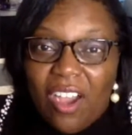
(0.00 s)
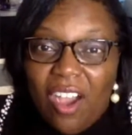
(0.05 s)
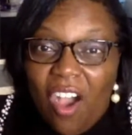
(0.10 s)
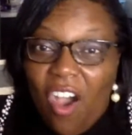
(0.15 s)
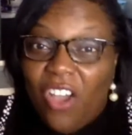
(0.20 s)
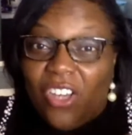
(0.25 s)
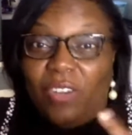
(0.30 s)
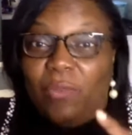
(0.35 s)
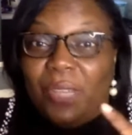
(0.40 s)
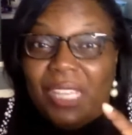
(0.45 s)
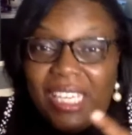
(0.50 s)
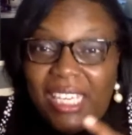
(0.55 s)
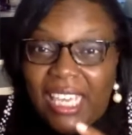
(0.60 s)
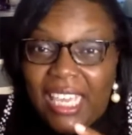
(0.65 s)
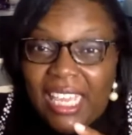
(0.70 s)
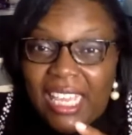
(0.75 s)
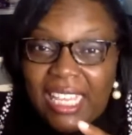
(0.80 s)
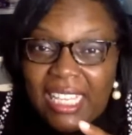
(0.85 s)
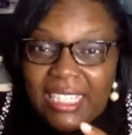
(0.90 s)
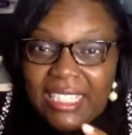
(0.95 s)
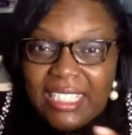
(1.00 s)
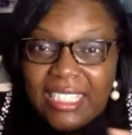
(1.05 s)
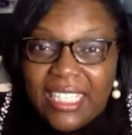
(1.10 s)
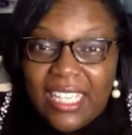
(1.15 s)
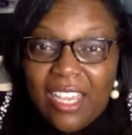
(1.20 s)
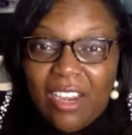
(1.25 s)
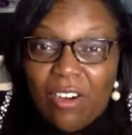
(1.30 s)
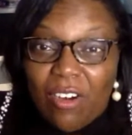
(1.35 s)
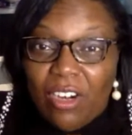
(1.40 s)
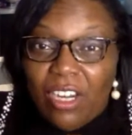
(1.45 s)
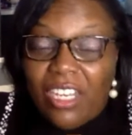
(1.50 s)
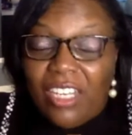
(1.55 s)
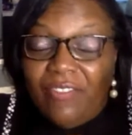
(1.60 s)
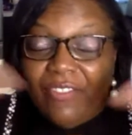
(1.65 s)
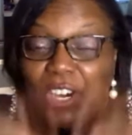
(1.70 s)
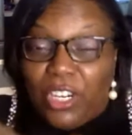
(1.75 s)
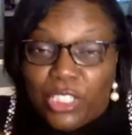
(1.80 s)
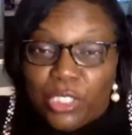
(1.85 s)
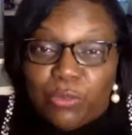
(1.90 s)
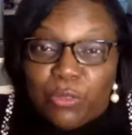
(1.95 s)
on the weekends,
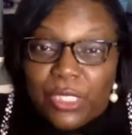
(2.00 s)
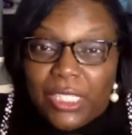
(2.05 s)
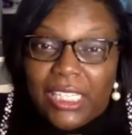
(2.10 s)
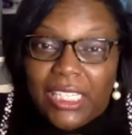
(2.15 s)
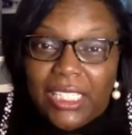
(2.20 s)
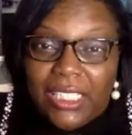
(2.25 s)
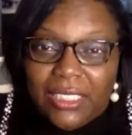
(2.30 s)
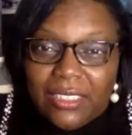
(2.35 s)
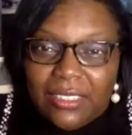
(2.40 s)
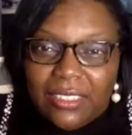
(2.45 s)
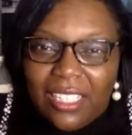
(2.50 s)
virtually,